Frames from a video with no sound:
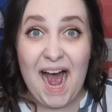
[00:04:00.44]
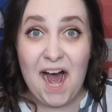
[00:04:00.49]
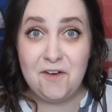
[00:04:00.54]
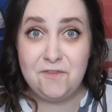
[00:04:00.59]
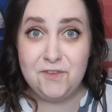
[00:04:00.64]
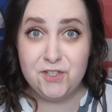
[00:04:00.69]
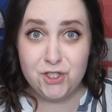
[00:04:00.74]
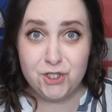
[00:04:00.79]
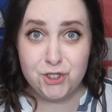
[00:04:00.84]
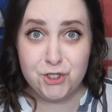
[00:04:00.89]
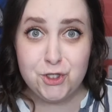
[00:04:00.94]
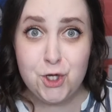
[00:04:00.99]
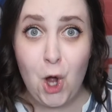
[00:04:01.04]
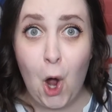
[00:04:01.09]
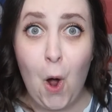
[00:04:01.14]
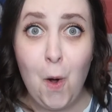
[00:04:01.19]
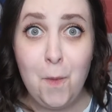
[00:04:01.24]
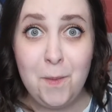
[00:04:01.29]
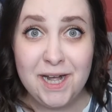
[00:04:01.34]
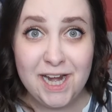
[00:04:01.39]
have
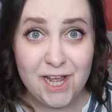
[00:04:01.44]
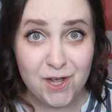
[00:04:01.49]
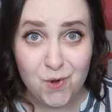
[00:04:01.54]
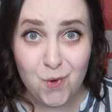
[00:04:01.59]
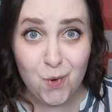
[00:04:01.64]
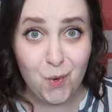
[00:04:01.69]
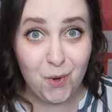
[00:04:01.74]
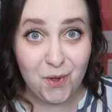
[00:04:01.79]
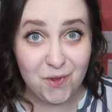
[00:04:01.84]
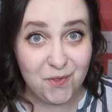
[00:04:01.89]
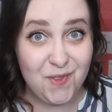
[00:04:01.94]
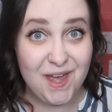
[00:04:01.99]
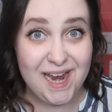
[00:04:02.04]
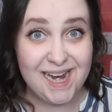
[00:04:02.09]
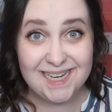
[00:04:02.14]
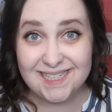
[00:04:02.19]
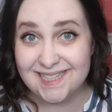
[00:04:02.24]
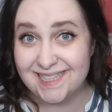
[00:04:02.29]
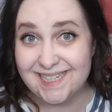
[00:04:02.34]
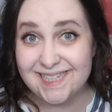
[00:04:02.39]
so many cool
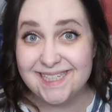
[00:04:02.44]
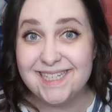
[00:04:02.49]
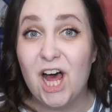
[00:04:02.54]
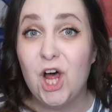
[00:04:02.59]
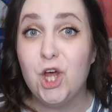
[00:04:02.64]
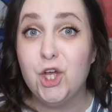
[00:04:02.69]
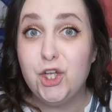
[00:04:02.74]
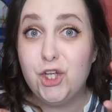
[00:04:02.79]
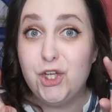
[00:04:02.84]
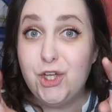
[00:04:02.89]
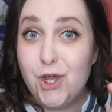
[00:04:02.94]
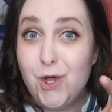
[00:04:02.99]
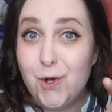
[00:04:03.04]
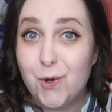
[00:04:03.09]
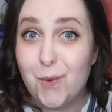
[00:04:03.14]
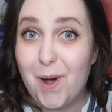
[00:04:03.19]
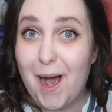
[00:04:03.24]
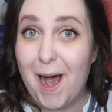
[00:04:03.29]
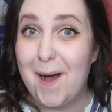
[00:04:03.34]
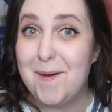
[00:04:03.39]
things to tell
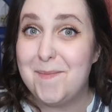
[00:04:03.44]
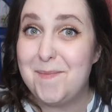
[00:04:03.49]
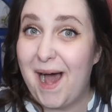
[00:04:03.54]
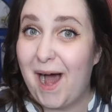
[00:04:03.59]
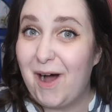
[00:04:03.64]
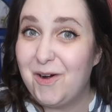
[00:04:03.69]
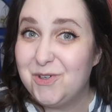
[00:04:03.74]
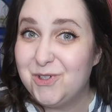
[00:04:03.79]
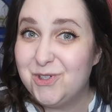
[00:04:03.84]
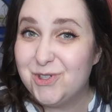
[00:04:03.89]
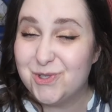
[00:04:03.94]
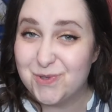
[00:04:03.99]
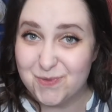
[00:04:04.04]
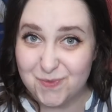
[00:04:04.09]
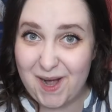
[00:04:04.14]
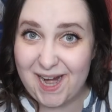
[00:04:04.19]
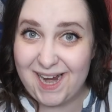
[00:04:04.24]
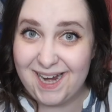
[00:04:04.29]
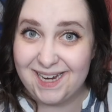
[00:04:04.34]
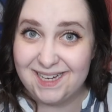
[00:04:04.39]
you about
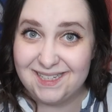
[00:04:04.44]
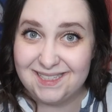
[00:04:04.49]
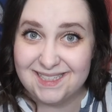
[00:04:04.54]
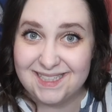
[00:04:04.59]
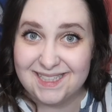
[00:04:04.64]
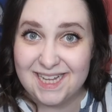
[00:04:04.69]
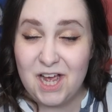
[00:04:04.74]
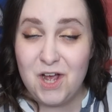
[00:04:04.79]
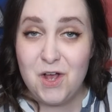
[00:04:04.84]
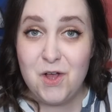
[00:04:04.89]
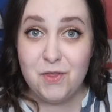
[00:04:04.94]
trains.